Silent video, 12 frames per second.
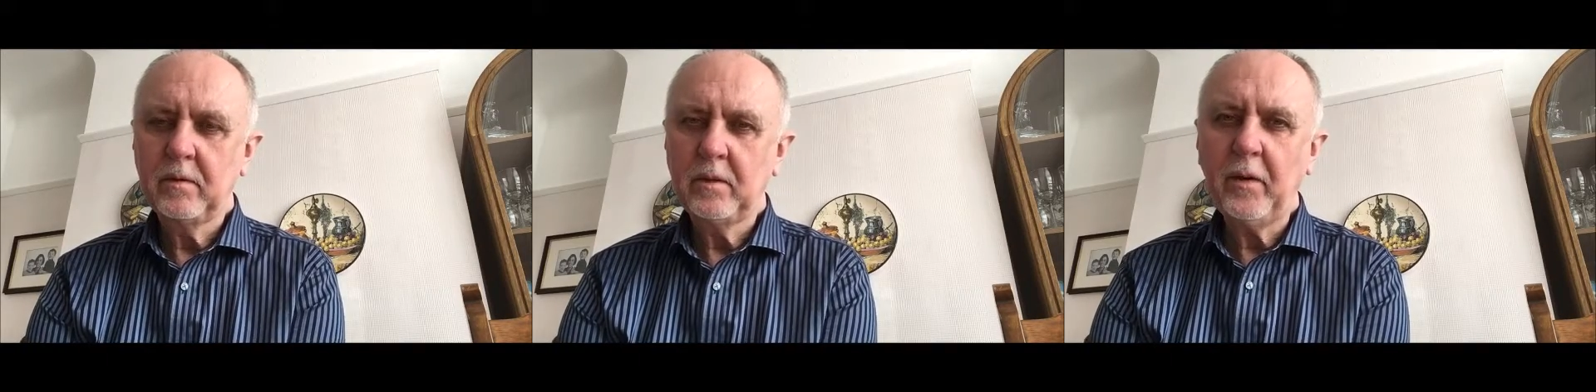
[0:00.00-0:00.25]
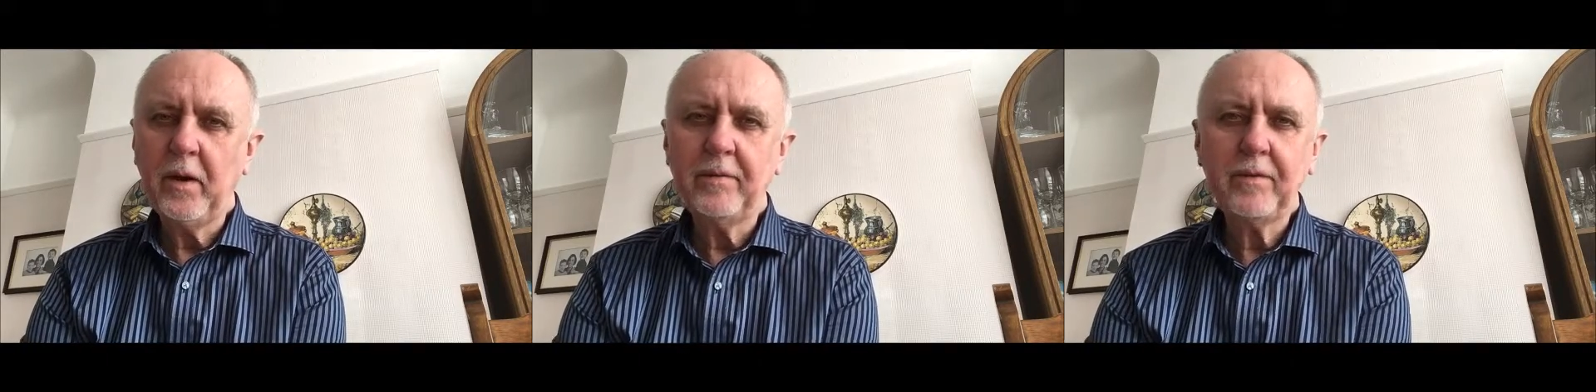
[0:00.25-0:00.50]

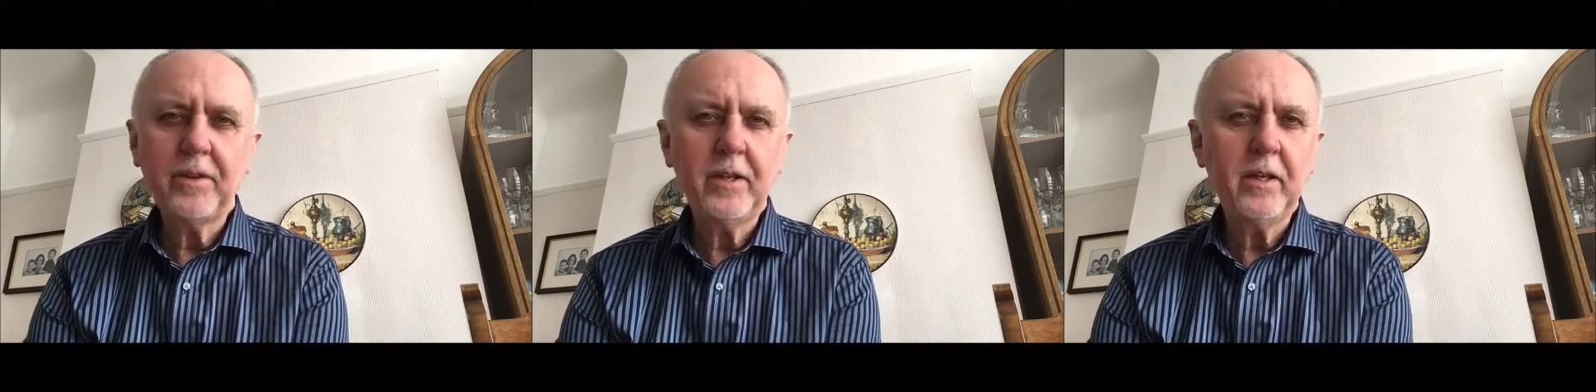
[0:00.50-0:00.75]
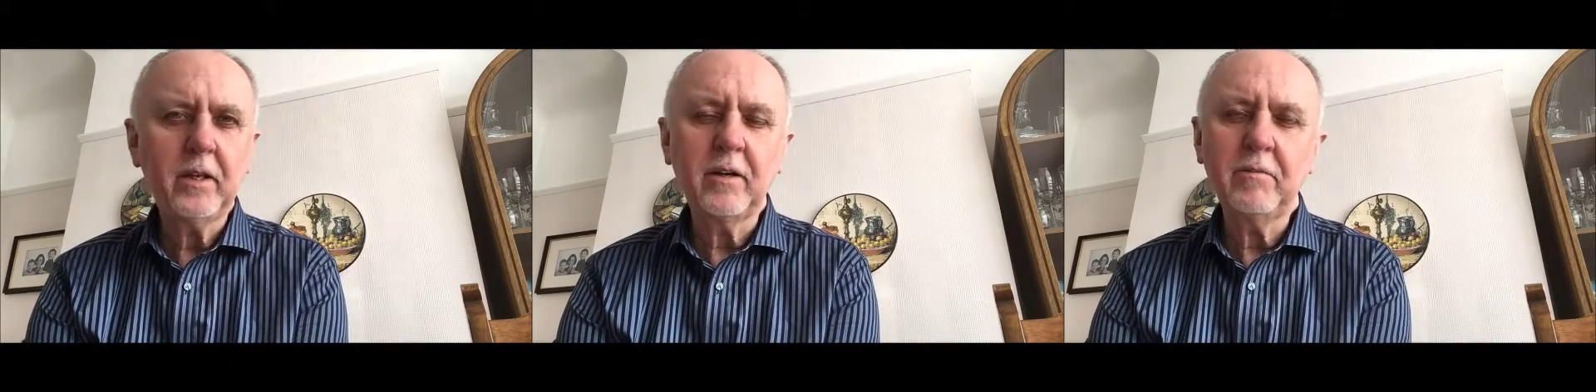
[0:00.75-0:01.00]
Do
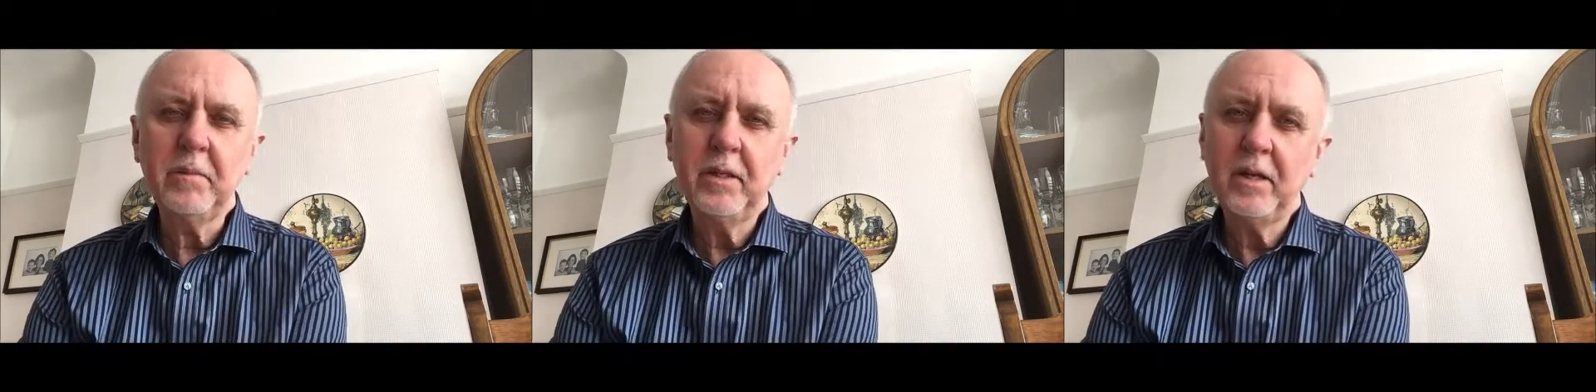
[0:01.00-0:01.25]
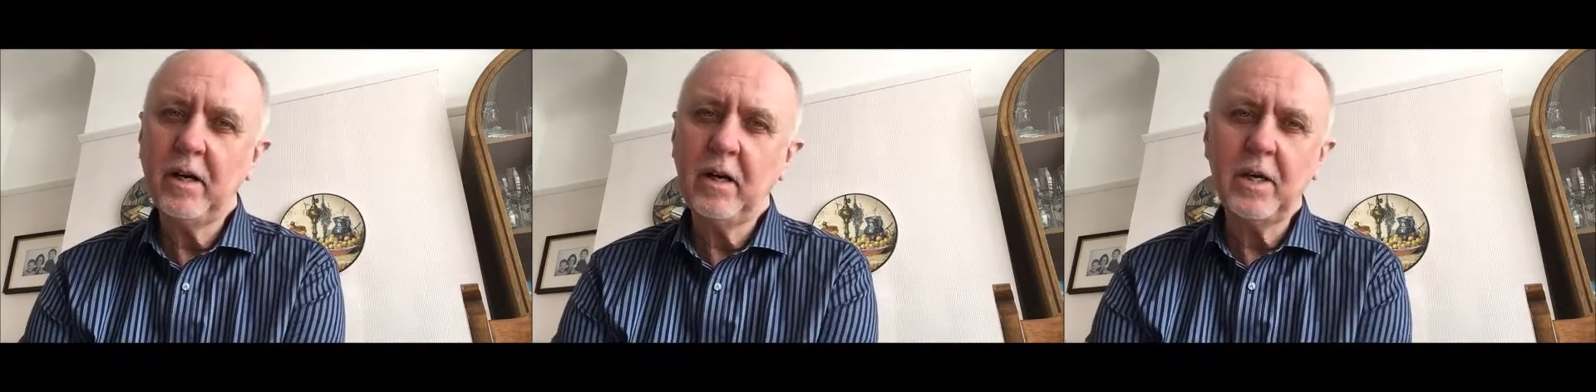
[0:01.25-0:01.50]
everything the
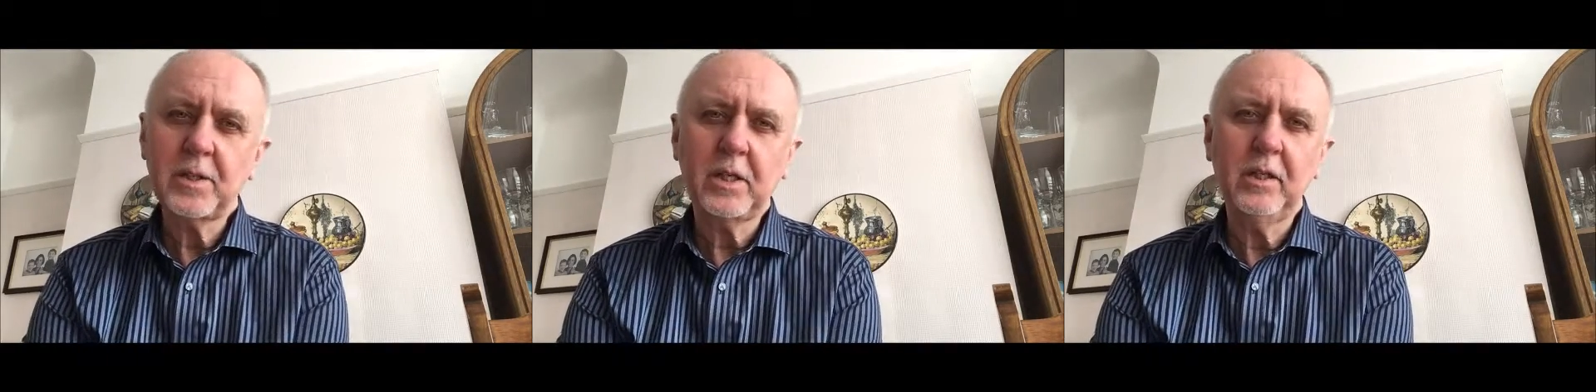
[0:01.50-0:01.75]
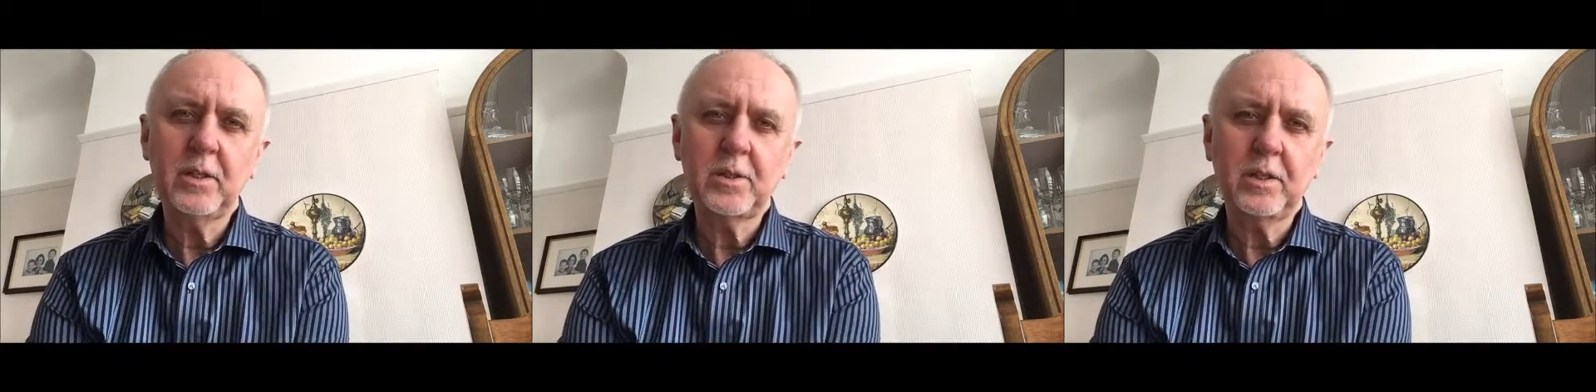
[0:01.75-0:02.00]
government are
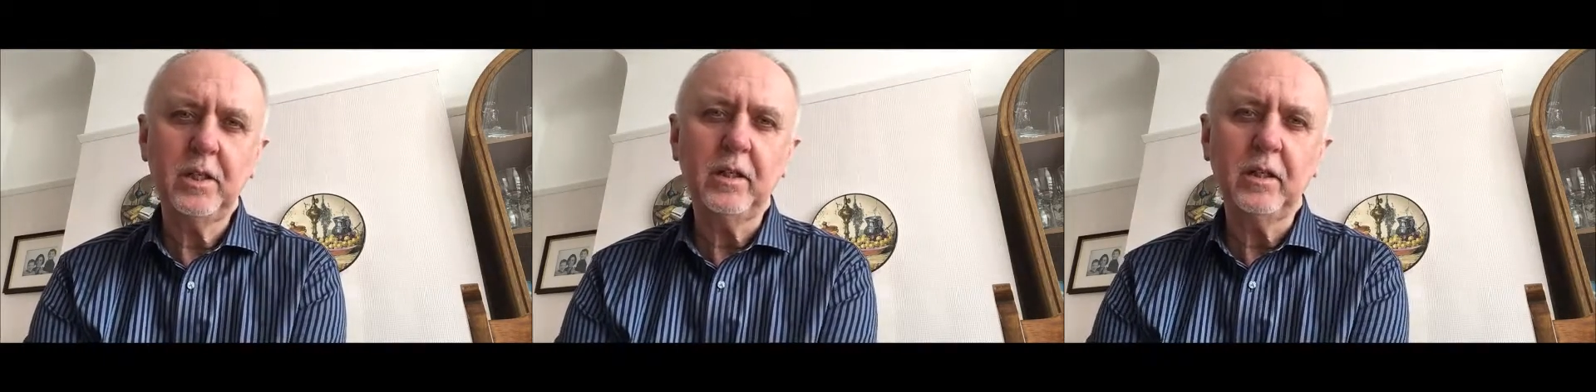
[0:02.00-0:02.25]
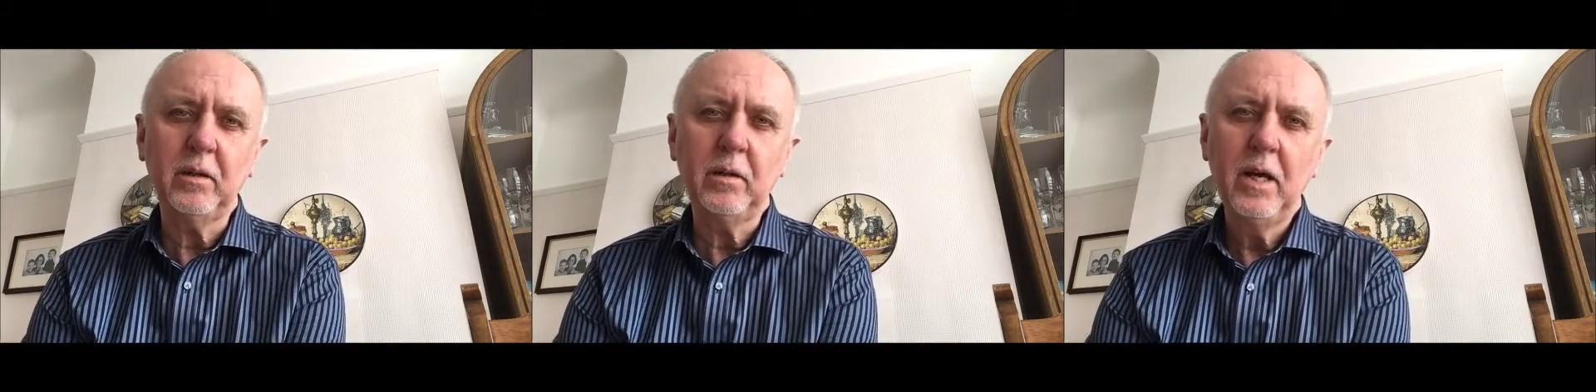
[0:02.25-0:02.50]
asking us to
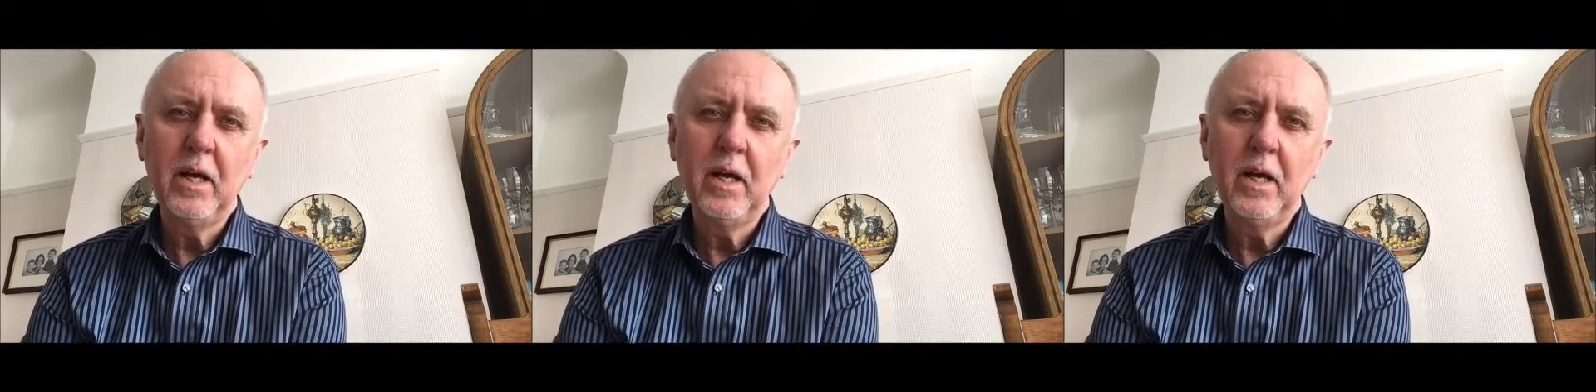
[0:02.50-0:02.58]
do